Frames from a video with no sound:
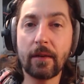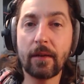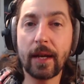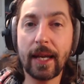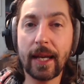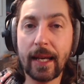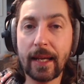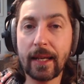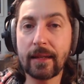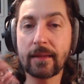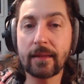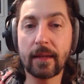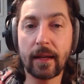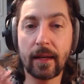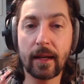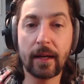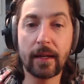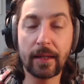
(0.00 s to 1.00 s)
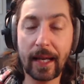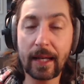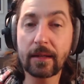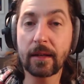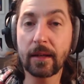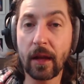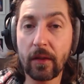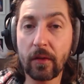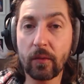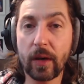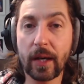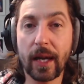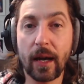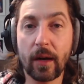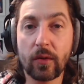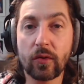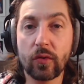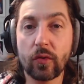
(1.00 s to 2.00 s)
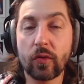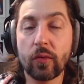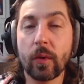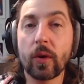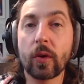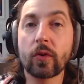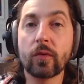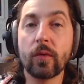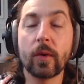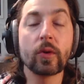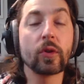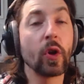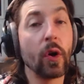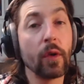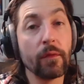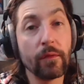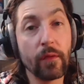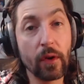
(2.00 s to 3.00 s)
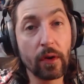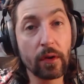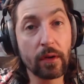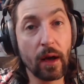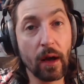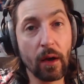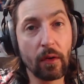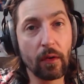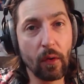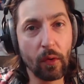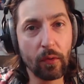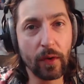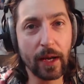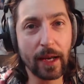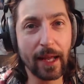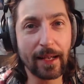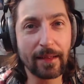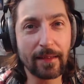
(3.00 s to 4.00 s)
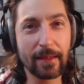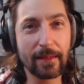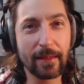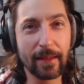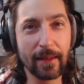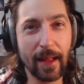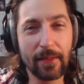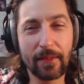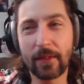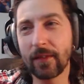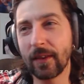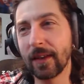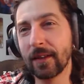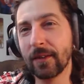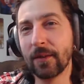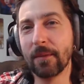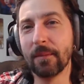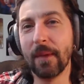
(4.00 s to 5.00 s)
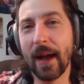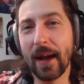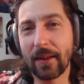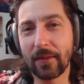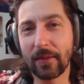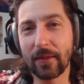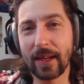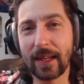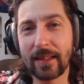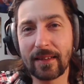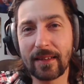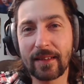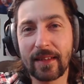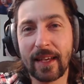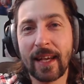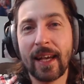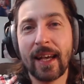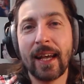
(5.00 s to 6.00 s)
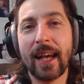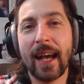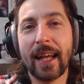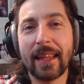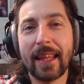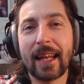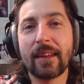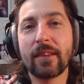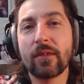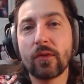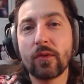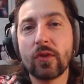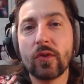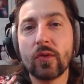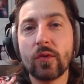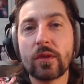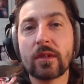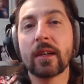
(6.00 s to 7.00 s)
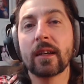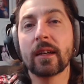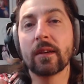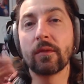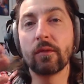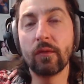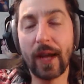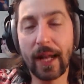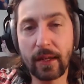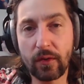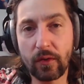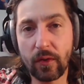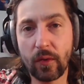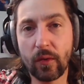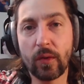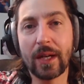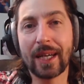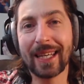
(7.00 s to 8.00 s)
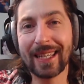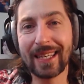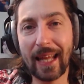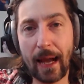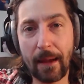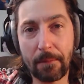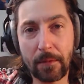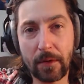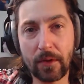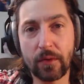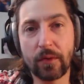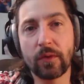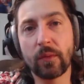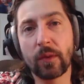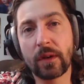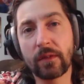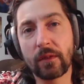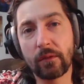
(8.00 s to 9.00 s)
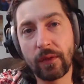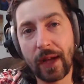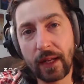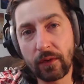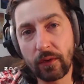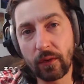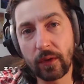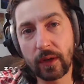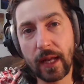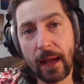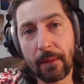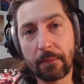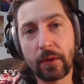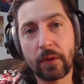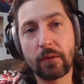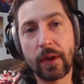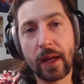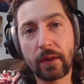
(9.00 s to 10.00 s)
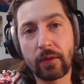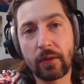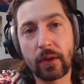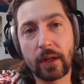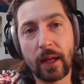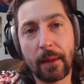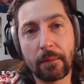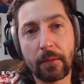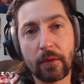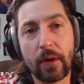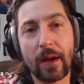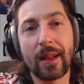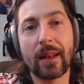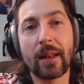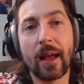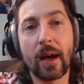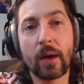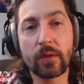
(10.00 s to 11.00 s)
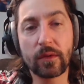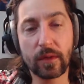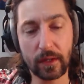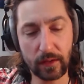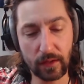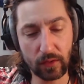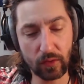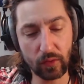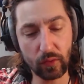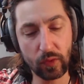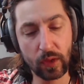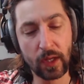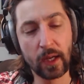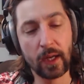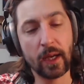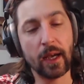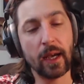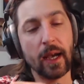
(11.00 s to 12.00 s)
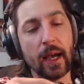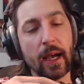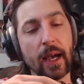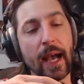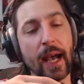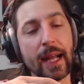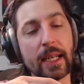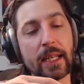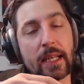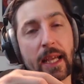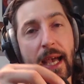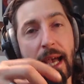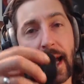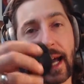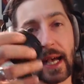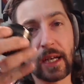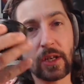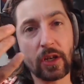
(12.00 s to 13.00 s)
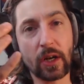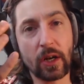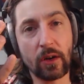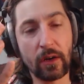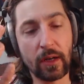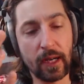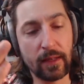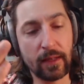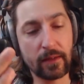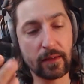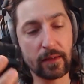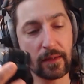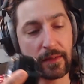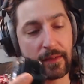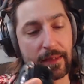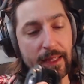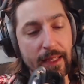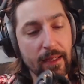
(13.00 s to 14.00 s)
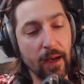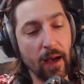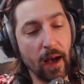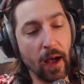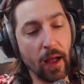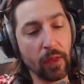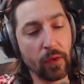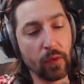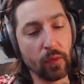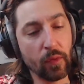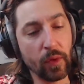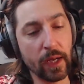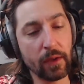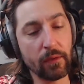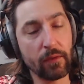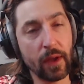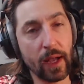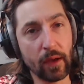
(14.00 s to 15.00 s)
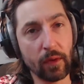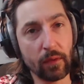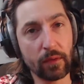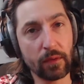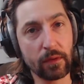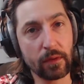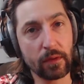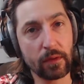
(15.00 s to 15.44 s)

is yet another way how to quote-unquote convert our already existing lenses into macro lenses, and that is to use retro adapters. What is a retro adapter? Retro adapter allows us to attach our lenses the other way round